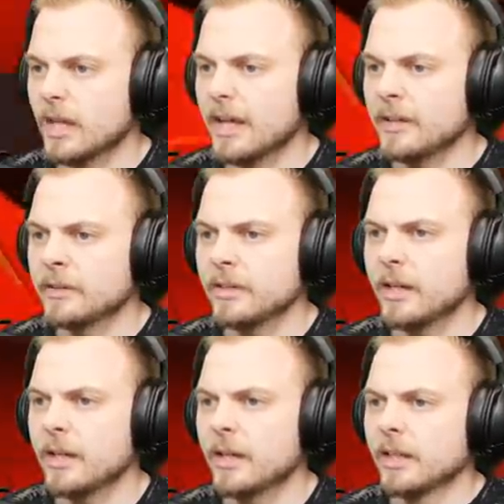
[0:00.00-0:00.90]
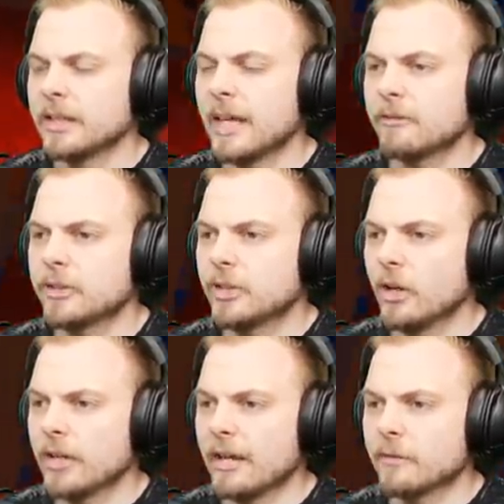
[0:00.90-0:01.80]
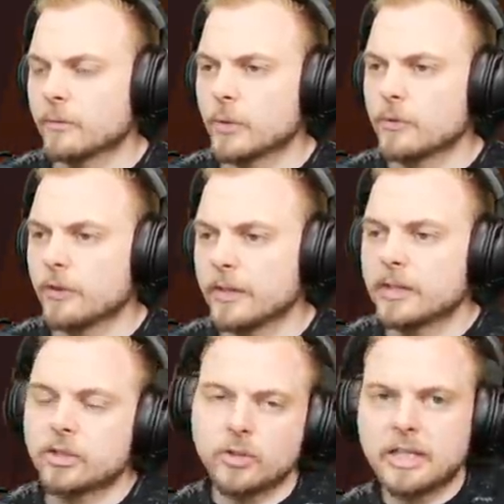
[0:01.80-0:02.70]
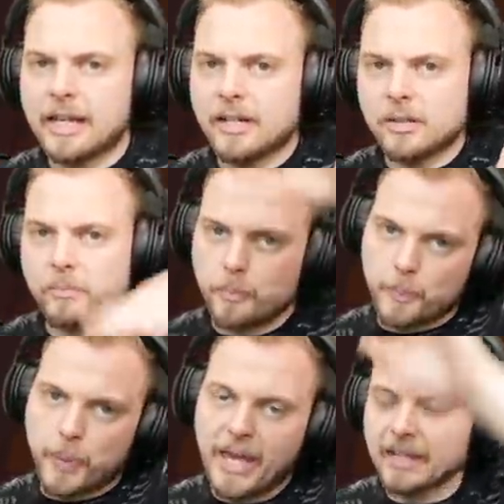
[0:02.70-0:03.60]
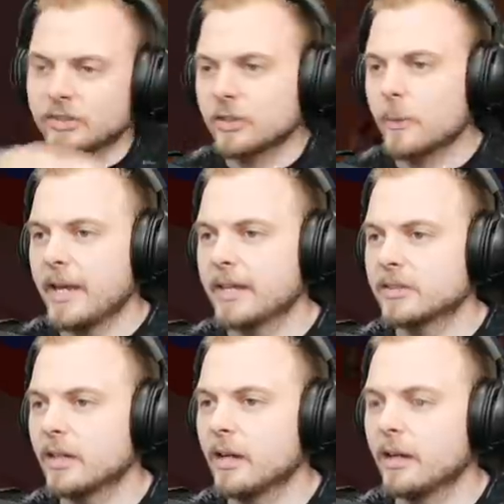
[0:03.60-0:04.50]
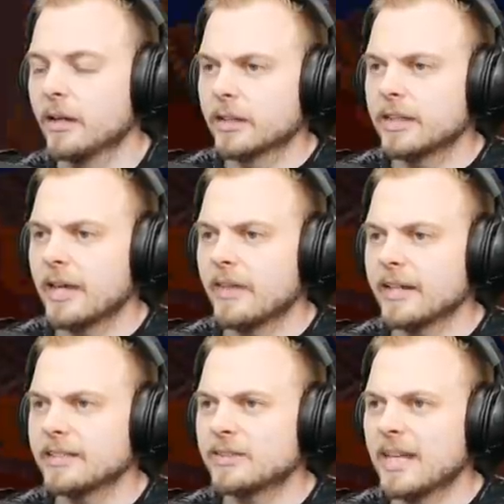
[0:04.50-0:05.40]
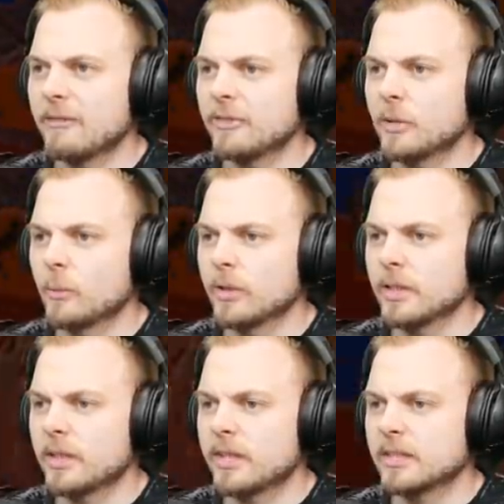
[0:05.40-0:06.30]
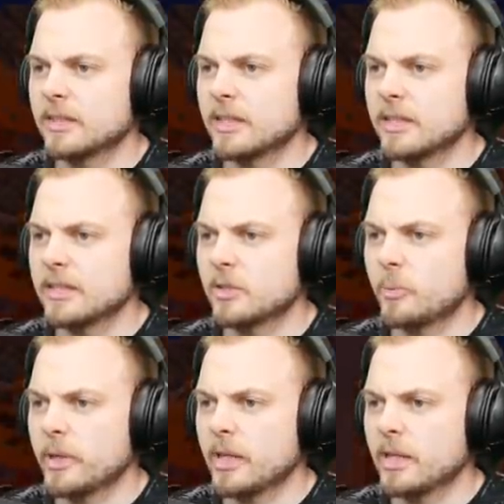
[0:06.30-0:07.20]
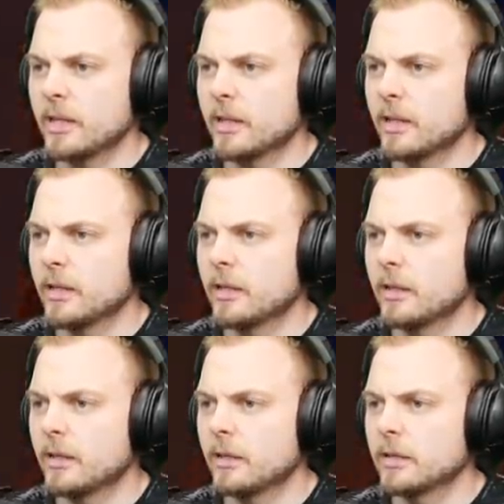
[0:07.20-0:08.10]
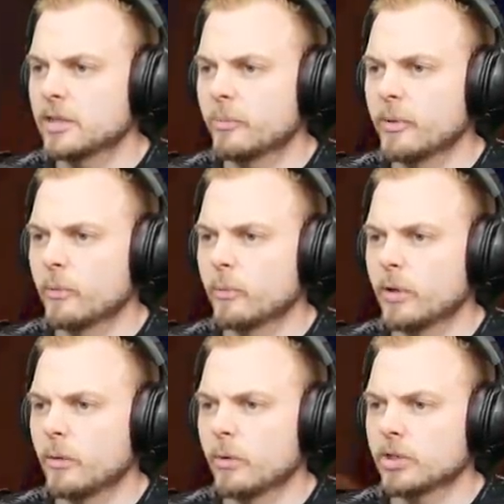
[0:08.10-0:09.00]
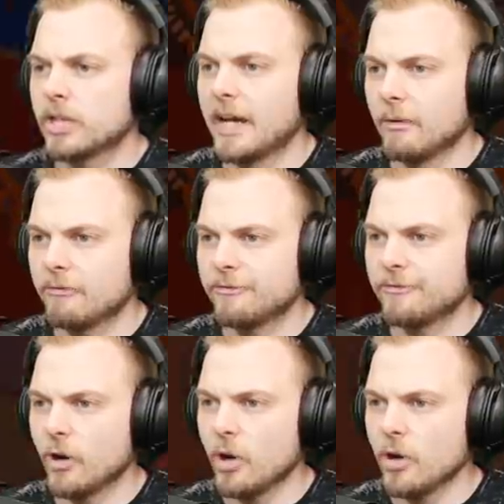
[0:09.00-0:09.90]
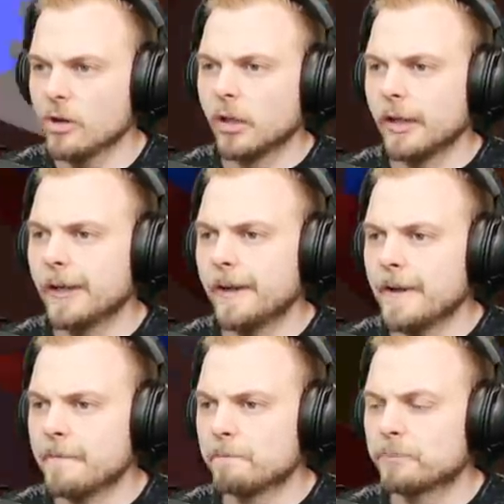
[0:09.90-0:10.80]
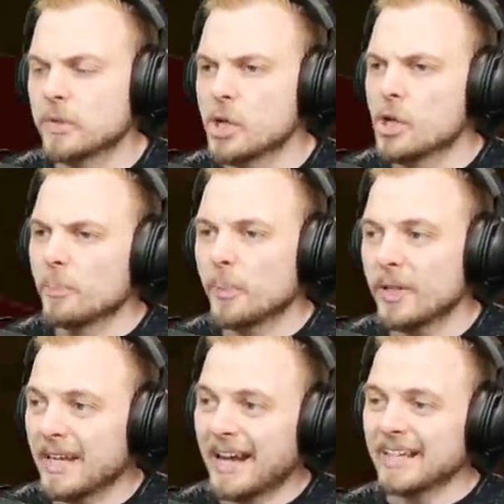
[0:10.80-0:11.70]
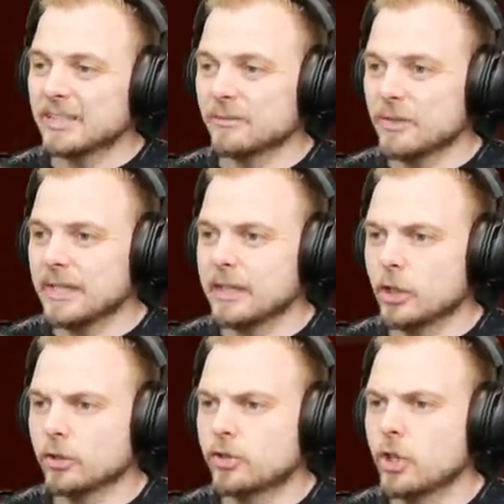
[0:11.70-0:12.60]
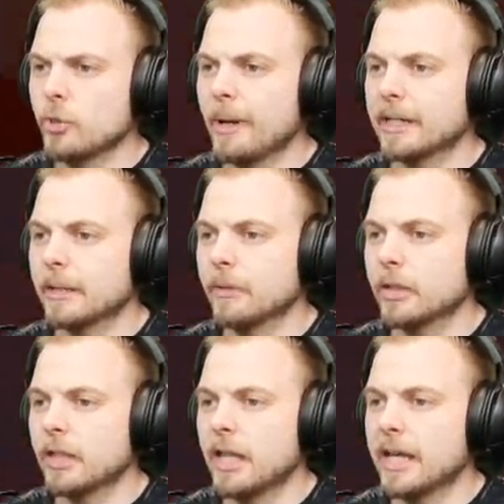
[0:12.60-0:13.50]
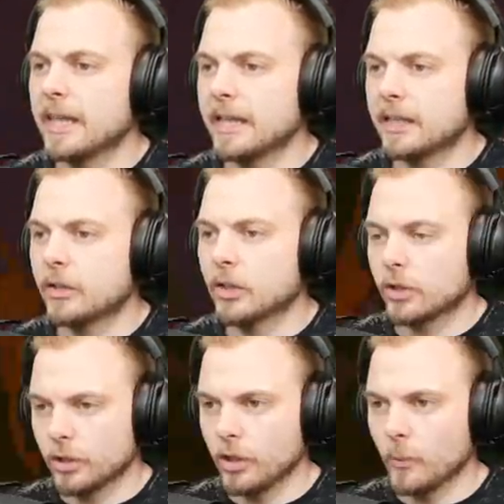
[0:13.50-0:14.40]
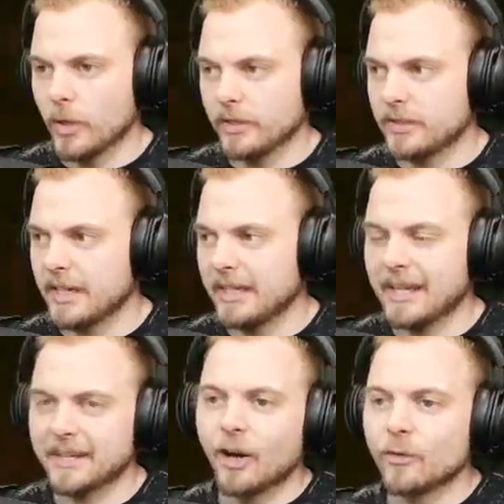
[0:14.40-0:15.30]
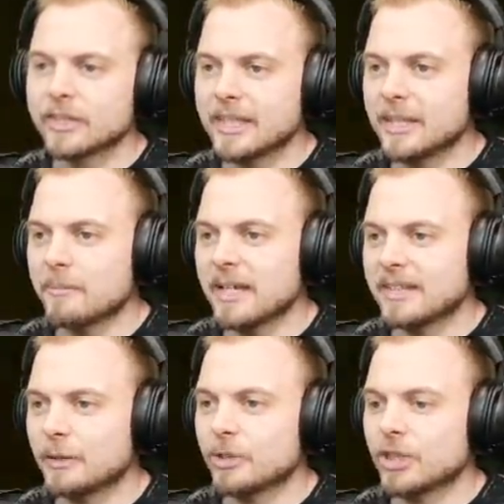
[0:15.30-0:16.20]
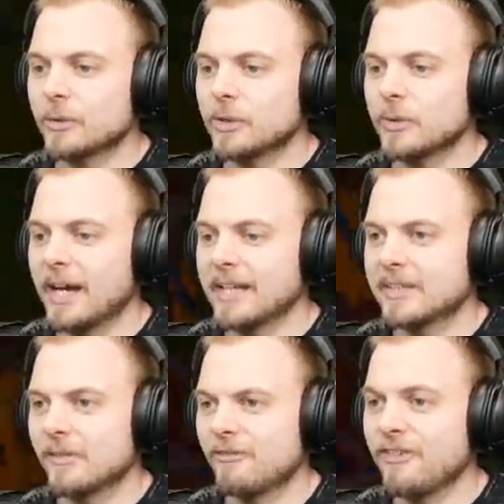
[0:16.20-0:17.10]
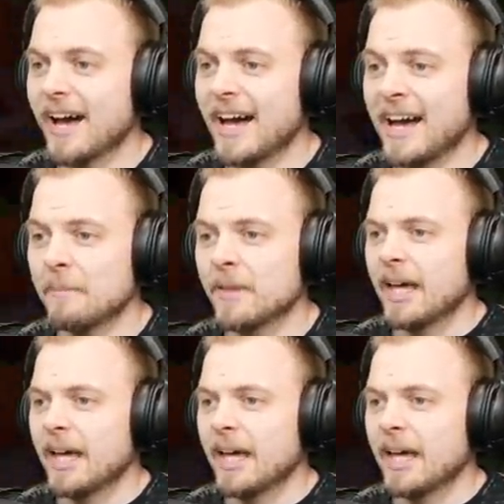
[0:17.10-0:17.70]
And uh, yeah, if you don't have a roof on, then the tree kind of just pings away. So yeah, that is definitely one of the things that you need to be uh, need to be uh, watching out for. Um, but it hasn't really gone too bad. I'm not going to lie. Like, it could have gone a lot worse today. Like, obviously, the main thing was showing you guys the farm.